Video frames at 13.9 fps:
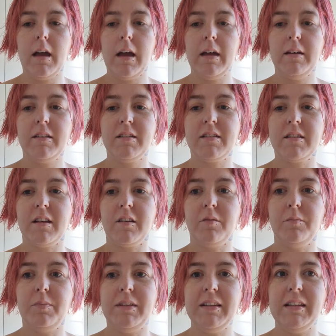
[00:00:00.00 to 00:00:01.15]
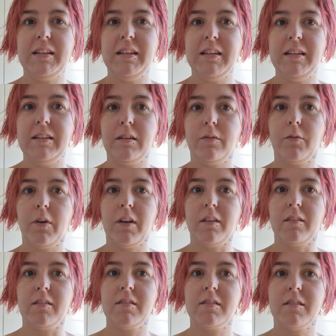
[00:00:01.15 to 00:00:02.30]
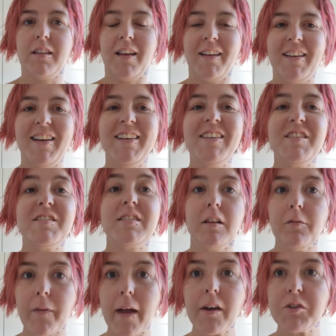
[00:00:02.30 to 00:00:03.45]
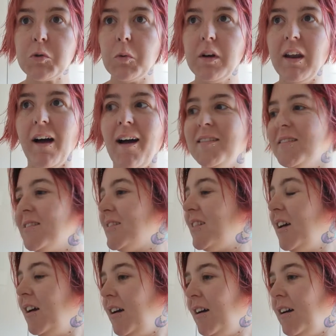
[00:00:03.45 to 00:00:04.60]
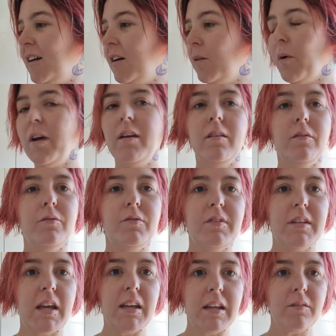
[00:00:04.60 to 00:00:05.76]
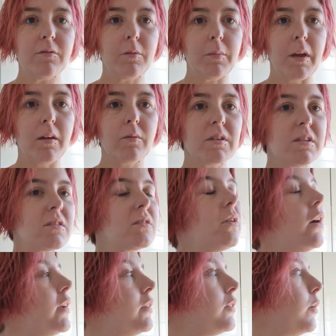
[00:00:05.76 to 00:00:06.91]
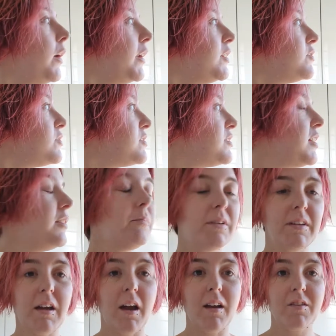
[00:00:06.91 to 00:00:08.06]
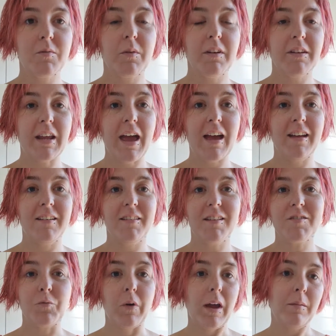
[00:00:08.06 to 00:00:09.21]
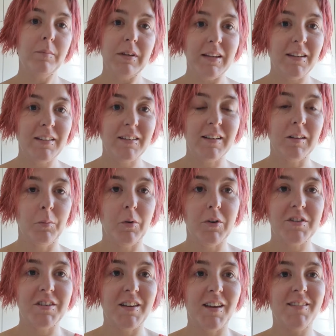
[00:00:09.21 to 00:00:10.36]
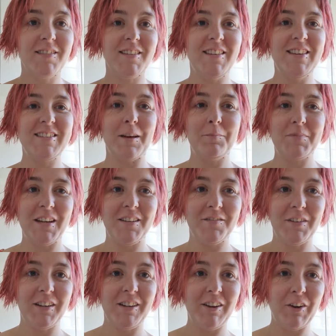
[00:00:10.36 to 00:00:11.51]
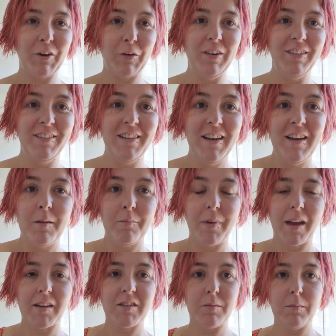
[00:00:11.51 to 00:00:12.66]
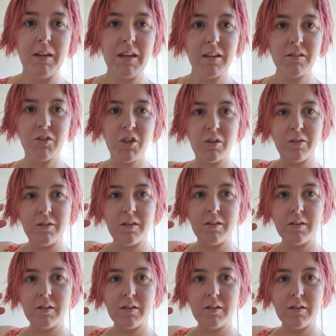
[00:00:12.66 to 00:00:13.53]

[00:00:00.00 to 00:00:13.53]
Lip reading: And it's a completely different, like, self-actualized way of dating for me, which is quite interesting. But yeah, I just wanted to add this rambly little portion into this update video. Back to me in June.